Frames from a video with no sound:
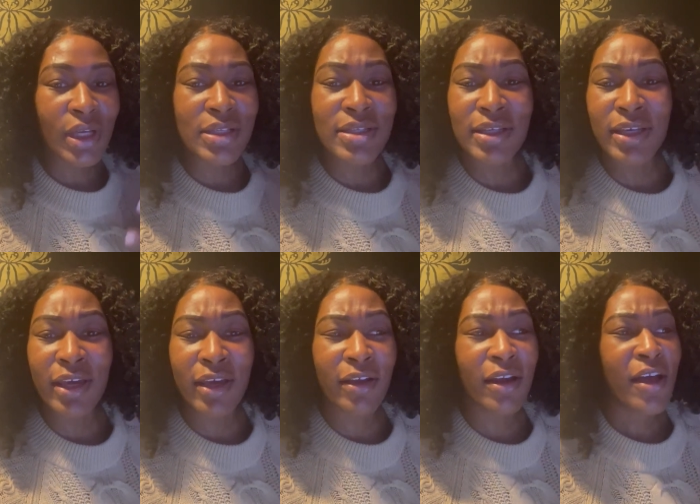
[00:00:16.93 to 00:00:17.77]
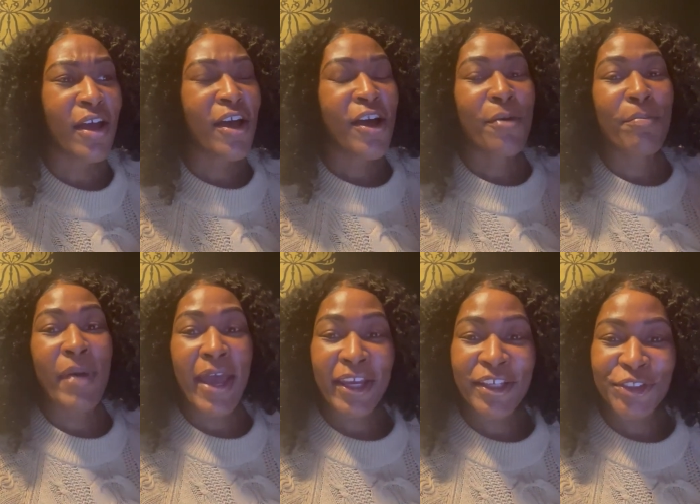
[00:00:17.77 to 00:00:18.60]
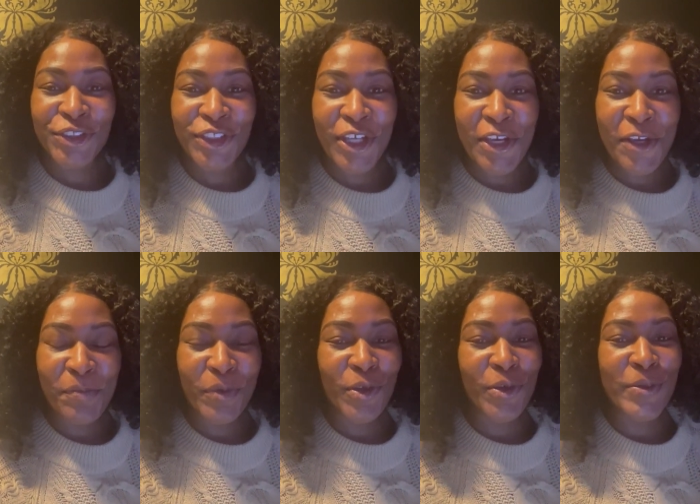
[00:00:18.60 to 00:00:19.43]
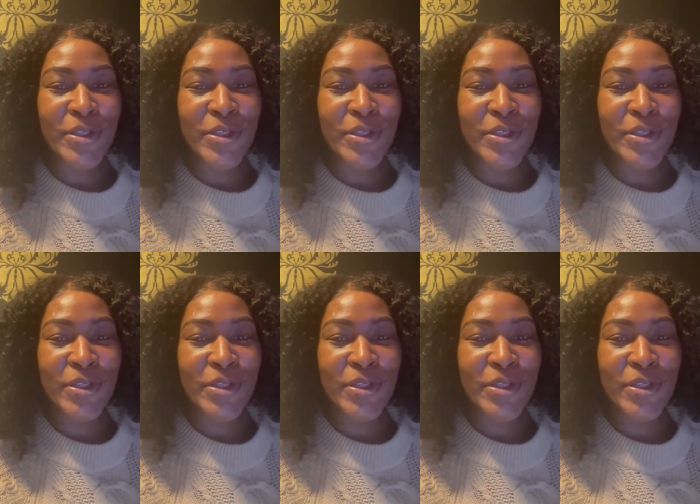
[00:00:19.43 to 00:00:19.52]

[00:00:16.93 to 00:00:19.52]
to get back in shape, you know,